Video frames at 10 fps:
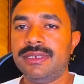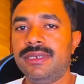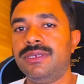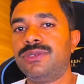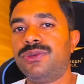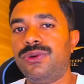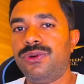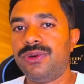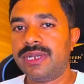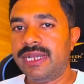
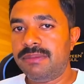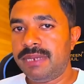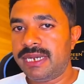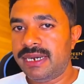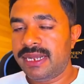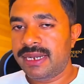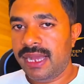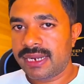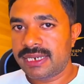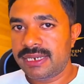So Get Metadata
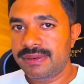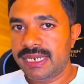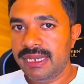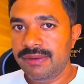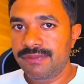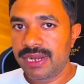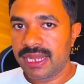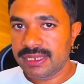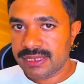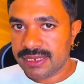activity will
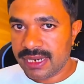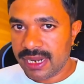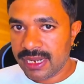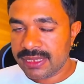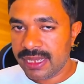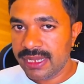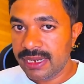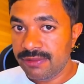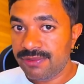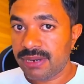extract the
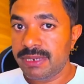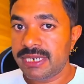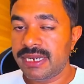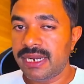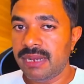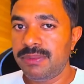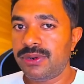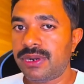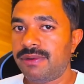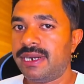information
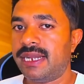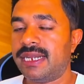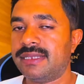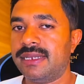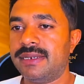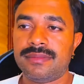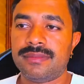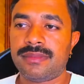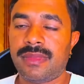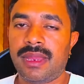about our dataset.
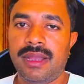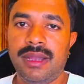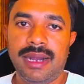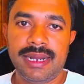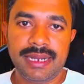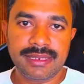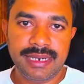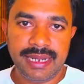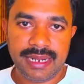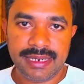And as a
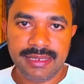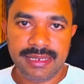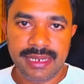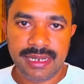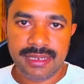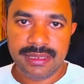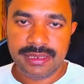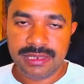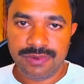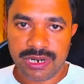data engineer,
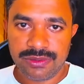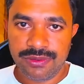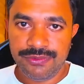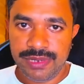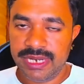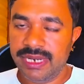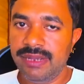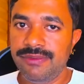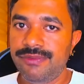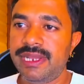this is one of the
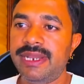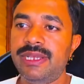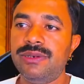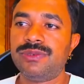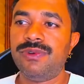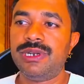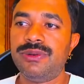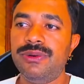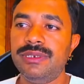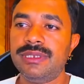very useful
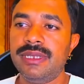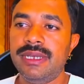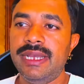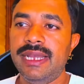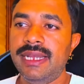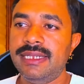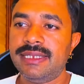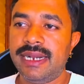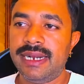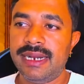tools
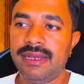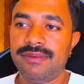inside ADF.